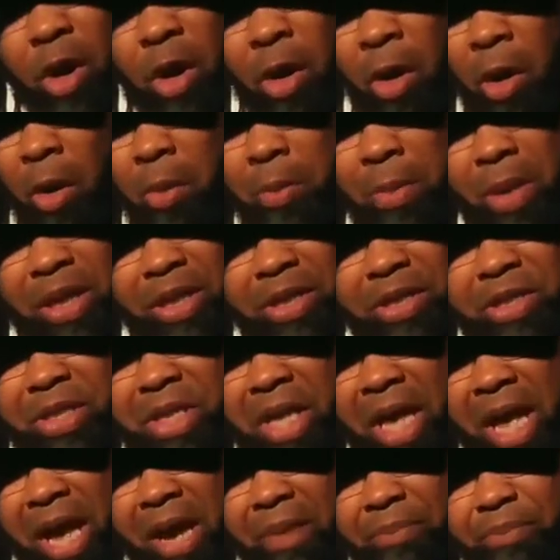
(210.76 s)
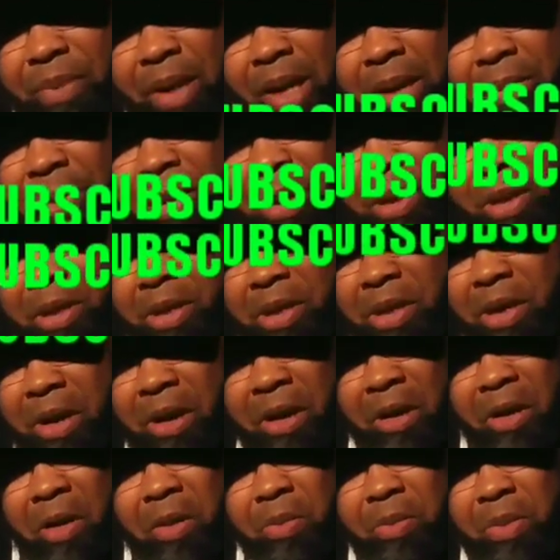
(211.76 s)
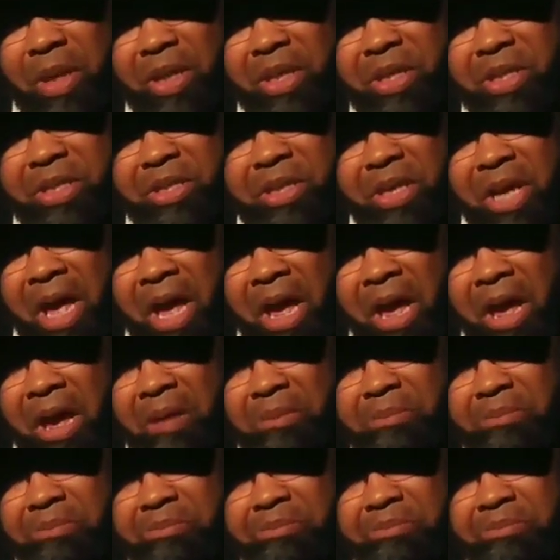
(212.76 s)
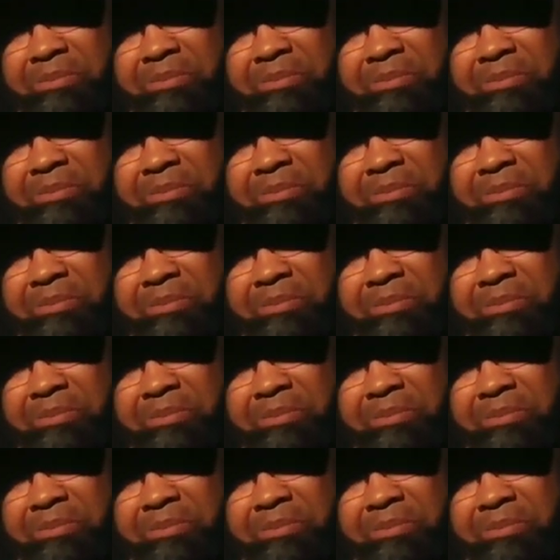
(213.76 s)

Home of the slab, baby. Home of the slab.